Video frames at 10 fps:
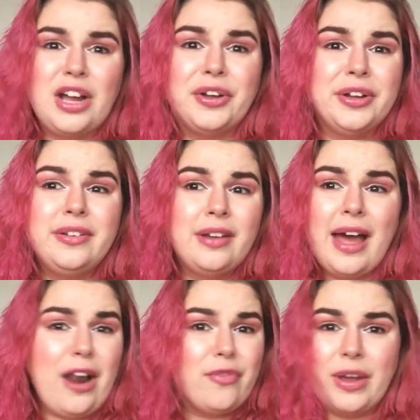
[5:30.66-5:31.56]
good.
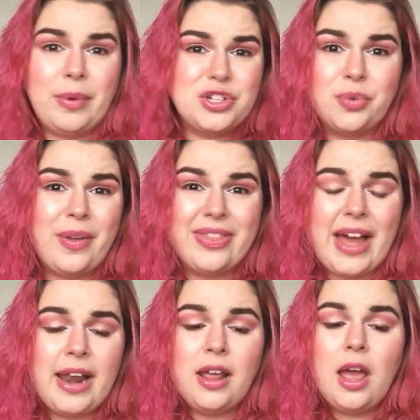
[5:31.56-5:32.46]
I don't think we should want
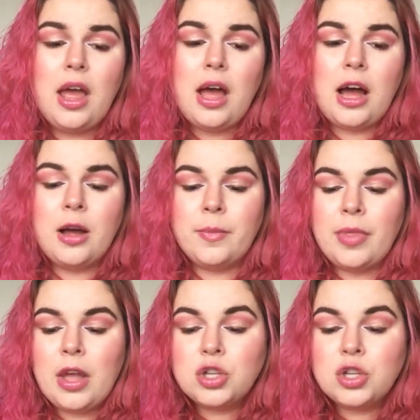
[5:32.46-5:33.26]
that.